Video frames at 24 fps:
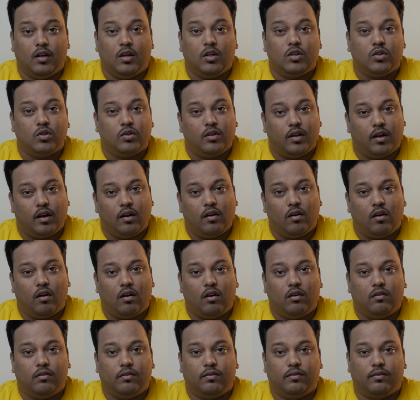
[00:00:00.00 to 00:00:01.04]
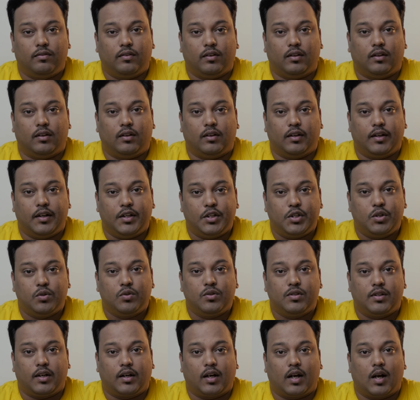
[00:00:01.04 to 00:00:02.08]
So there are a lot of
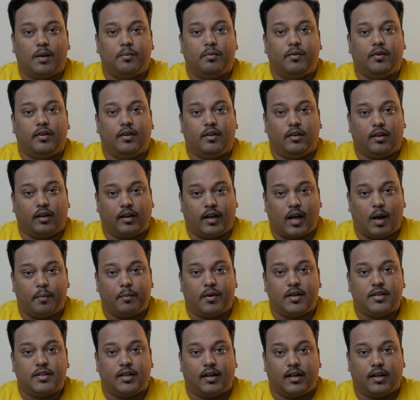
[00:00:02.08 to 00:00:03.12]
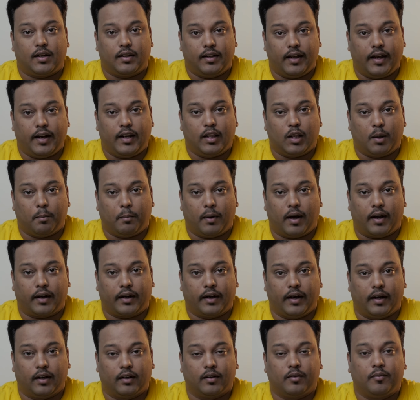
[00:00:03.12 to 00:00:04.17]
issues that comes with the cameras that are there in the
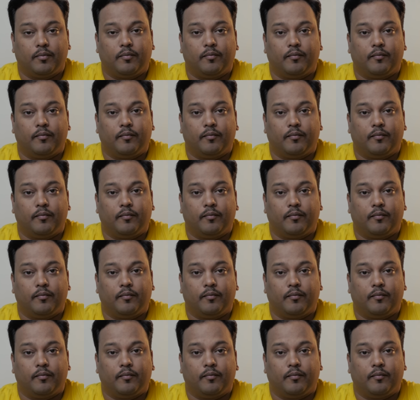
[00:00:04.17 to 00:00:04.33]
market.